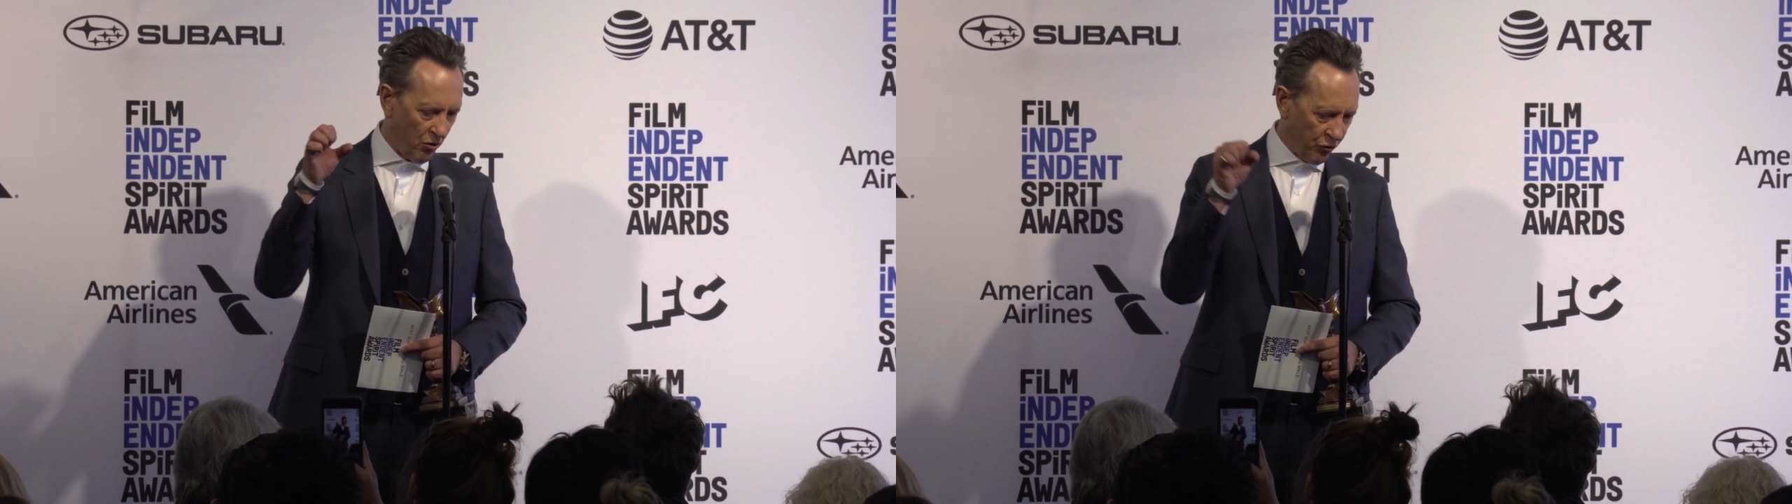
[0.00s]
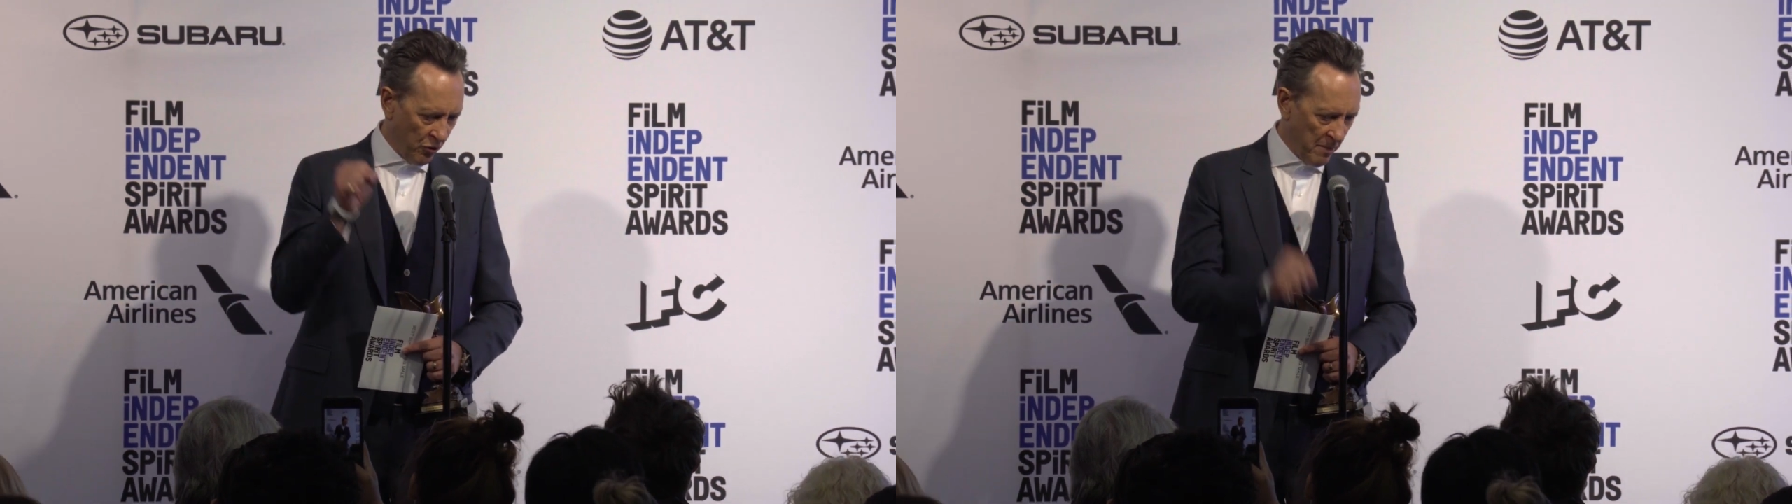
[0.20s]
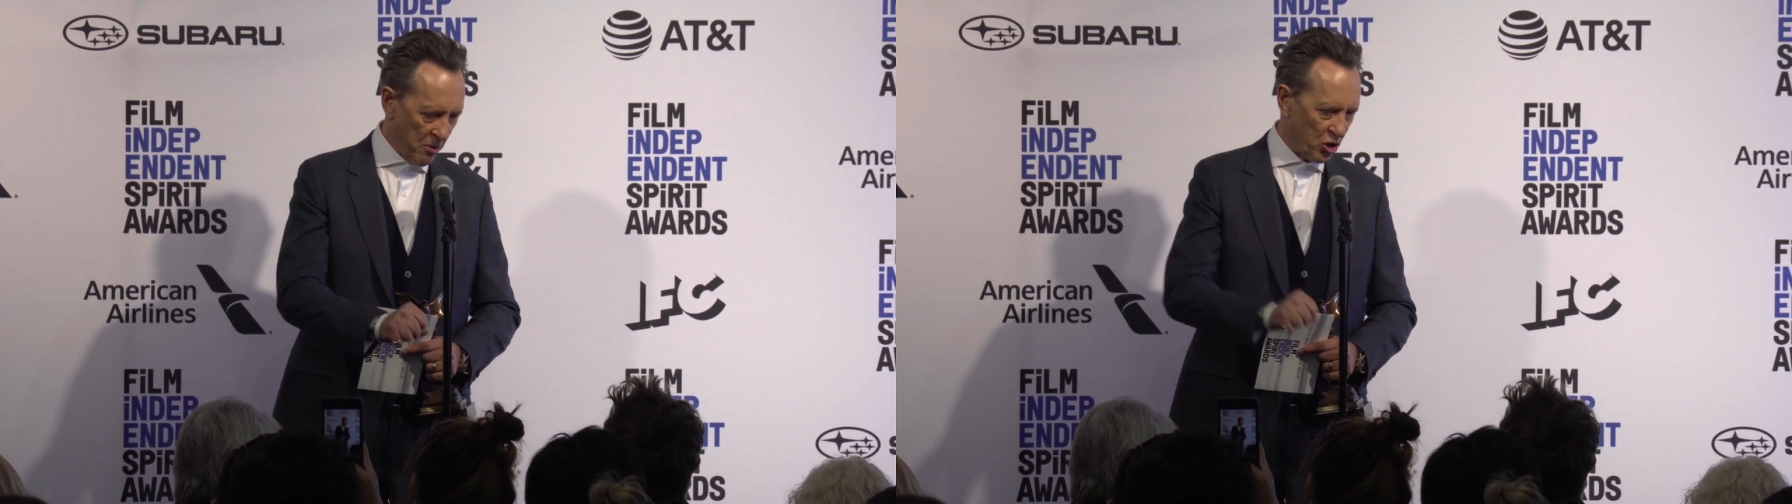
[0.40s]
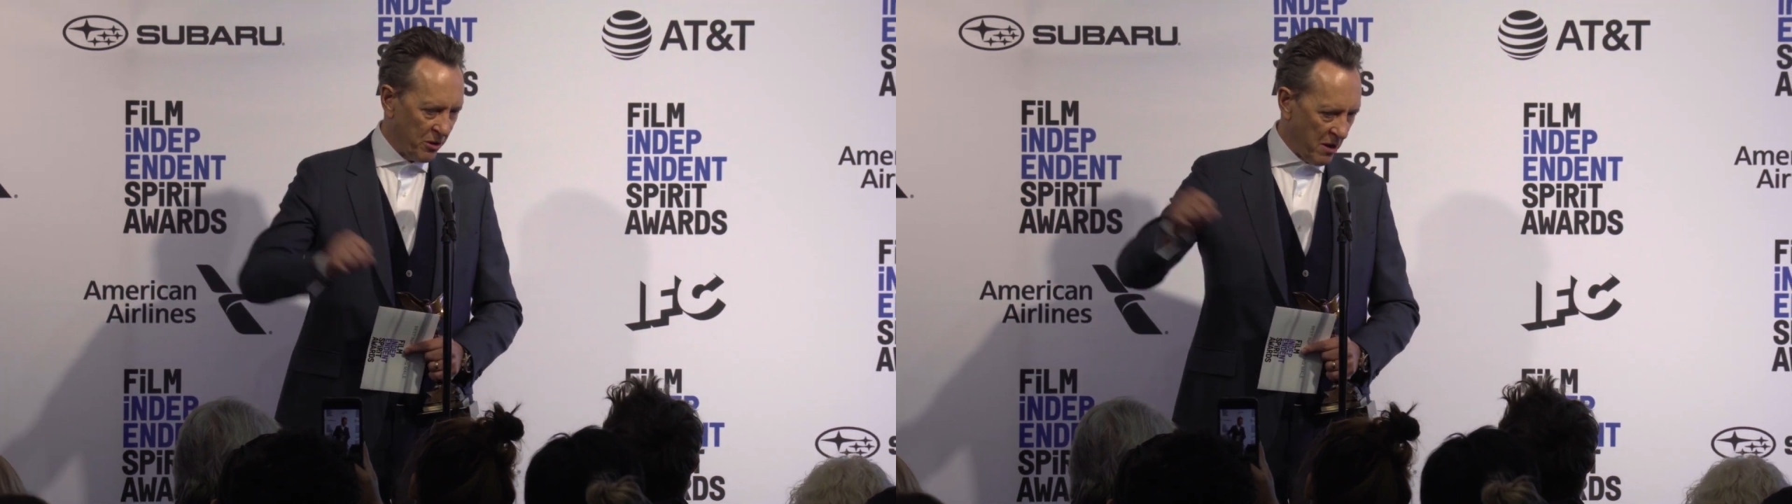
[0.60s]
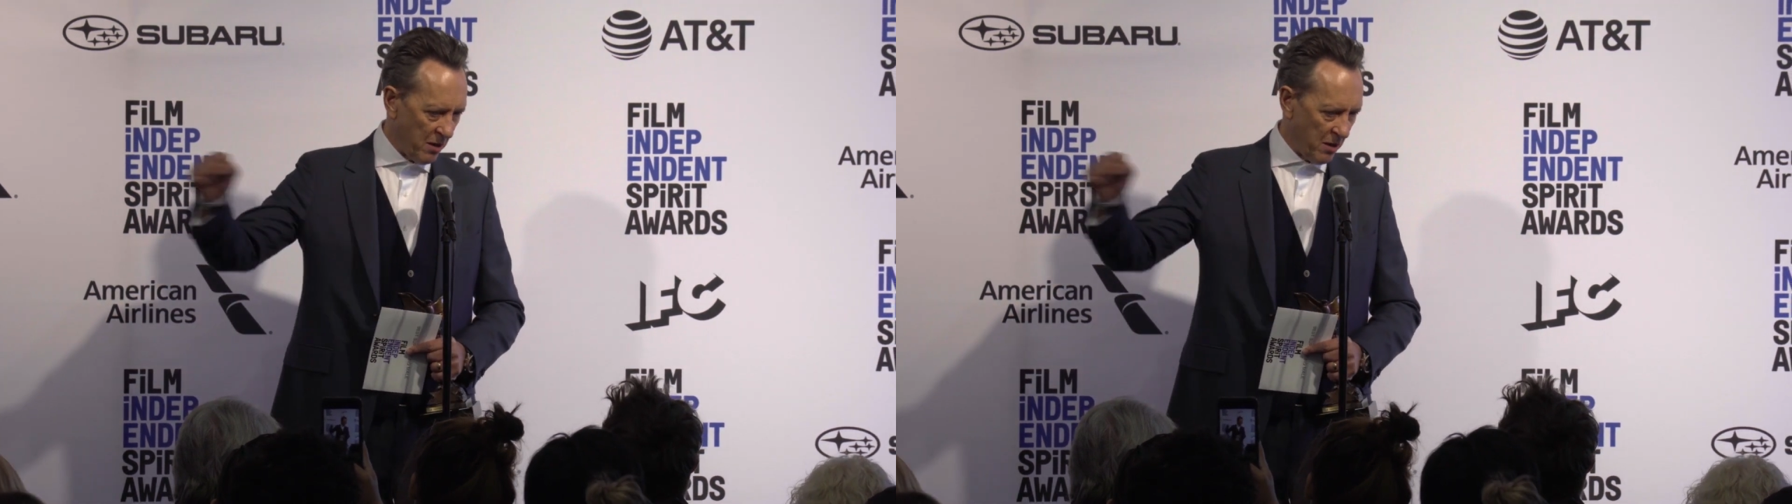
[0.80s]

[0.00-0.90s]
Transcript: from the bottom